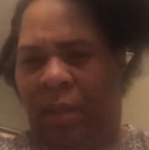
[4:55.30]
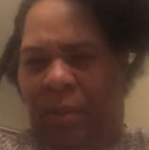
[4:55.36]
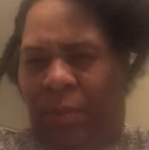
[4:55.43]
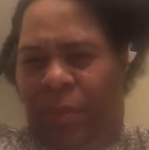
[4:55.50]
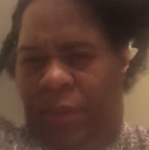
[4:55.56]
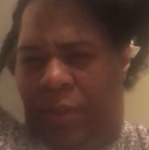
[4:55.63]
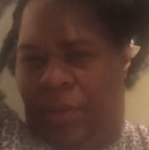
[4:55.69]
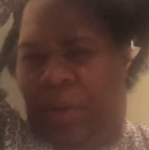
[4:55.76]

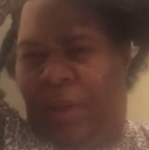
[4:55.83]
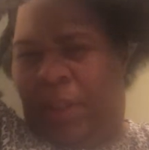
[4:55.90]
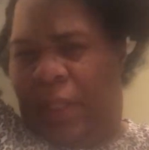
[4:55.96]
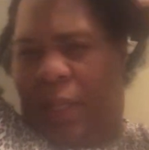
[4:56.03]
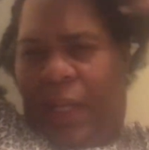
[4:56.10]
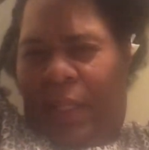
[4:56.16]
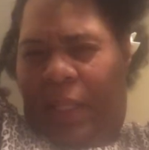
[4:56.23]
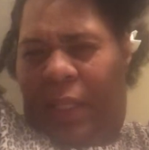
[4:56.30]
We'll start
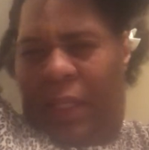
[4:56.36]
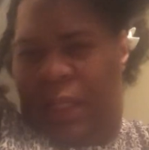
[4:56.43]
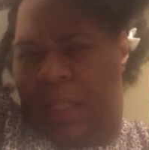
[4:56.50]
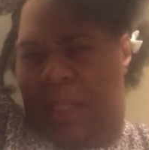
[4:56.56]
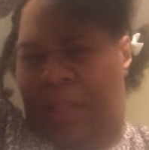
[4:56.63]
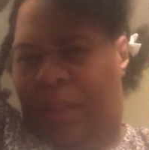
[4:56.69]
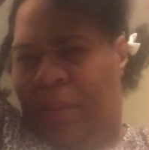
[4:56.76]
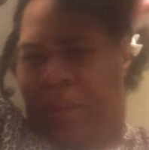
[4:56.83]
it at the
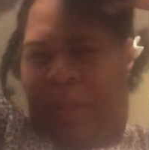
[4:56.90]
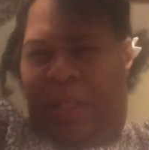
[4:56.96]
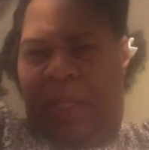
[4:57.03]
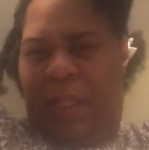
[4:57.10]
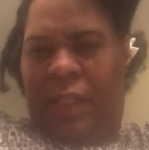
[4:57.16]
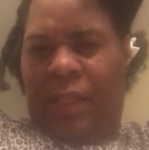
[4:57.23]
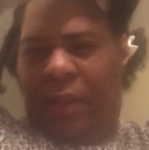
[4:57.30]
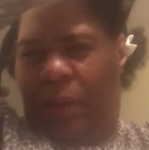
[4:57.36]
end so the
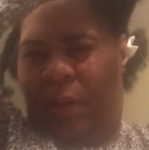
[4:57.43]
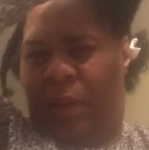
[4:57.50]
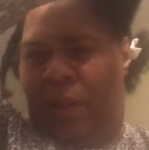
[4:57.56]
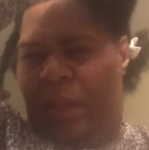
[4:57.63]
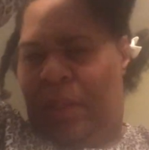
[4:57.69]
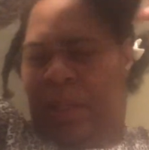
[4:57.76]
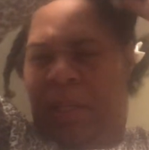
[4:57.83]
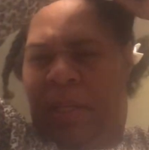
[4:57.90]
ends are
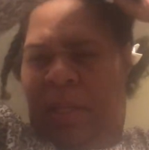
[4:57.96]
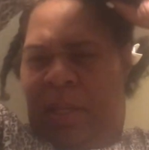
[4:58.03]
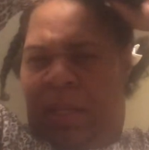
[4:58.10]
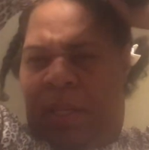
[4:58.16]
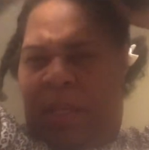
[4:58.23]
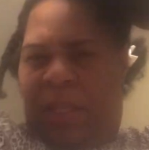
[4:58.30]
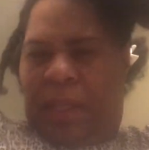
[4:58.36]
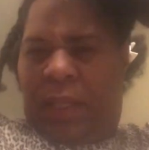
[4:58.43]

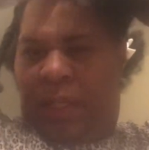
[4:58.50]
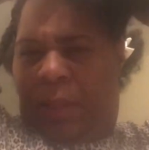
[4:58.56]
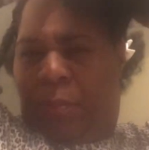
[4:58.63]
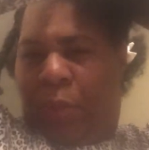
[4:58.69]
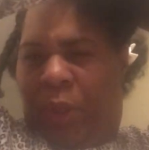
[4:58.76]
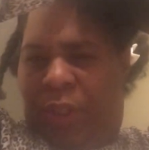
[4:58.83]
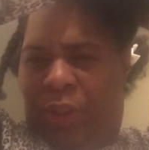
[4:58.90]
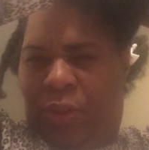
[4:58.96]
getting
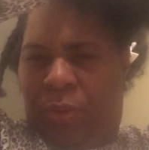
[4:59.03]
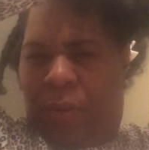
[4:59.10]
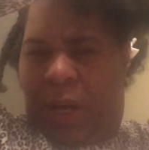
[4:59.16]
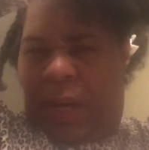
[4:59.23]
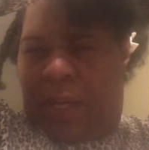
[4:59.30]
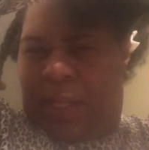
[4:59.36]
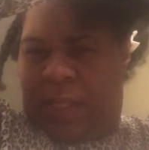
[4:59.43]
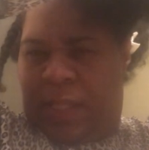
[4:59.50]

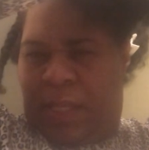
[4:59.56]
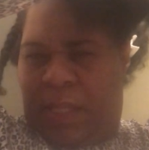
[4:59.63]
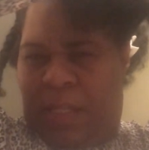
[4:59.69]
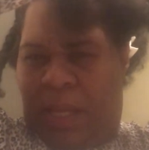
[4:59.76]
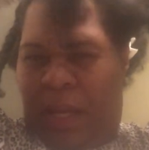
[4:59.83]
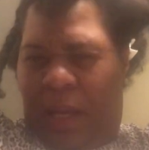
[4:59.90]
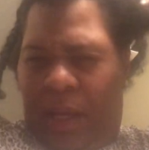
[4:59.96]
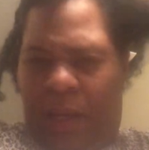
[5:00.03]
moisturized as
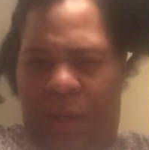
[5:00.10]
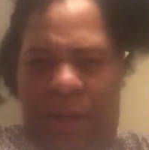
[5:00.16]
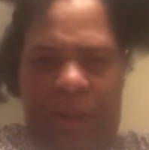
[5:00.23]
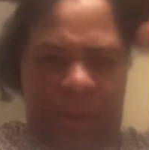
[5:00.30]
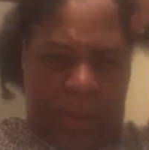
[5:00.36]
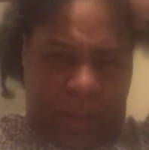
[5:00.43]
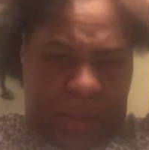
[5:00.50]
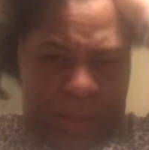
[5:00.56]
I
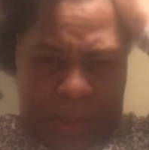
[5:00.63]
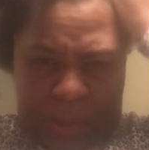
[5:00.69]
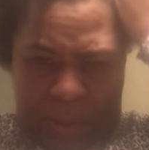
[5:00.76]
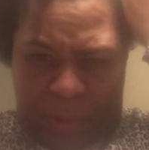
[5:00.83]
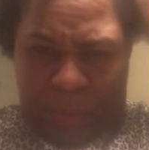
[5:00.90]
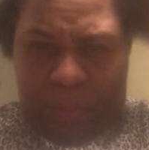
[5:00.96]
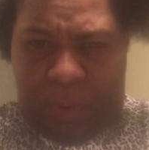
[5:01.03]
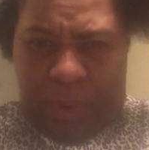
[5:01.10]

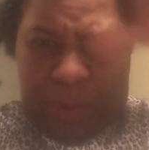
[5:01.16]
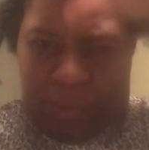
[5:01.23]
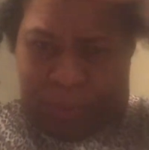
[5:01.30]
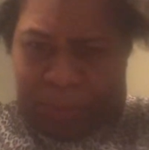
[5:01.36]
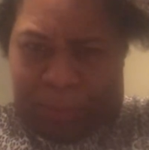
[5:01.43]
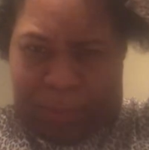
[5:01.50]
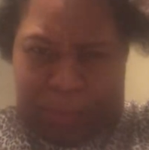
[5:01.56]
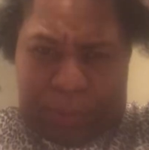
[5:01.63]
work
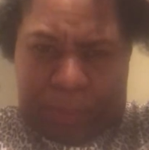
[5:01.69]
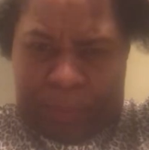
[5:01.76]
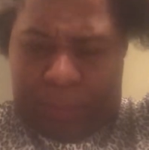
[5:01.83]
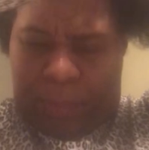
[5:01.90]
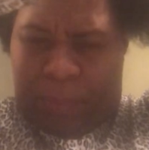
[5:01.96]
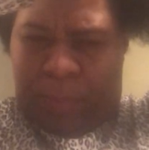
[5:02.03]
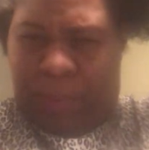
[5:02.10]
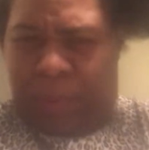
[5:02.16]
through
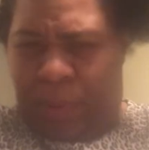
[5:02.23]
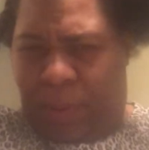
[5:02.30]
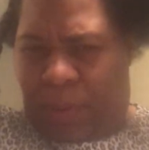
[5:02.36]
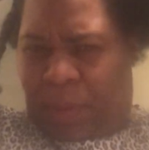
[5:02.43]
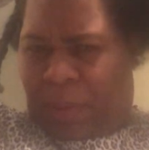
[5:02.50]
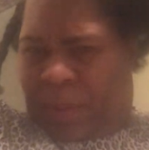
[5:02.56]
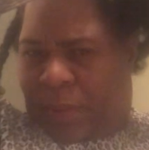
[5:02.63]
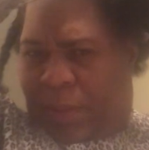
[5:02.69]

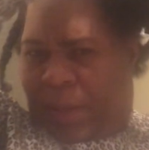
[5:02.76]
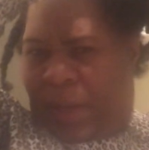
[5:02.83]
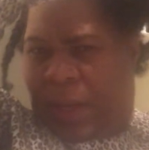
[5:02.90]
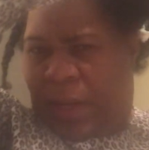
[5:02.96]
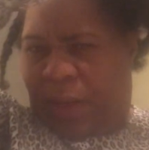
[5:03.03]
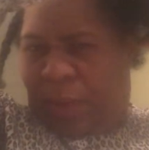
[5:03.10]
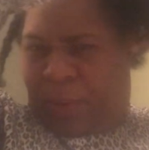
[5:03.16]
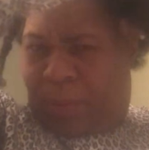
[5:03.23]
the
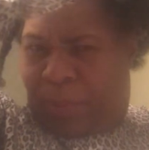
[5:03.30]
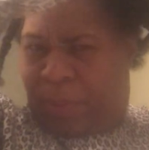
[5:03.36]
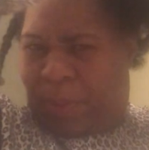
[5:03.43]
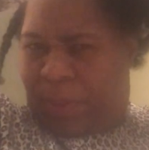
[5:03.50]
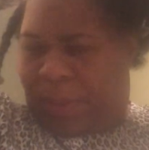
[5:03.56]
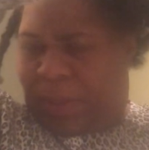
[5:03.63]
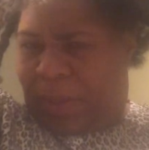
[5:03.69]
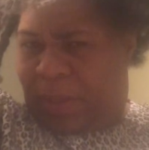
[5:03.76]
hair
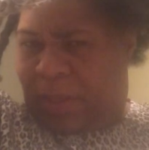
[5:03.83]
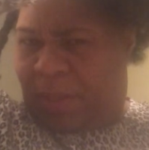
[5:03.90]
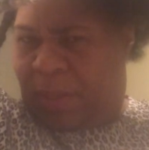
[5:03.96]
with it.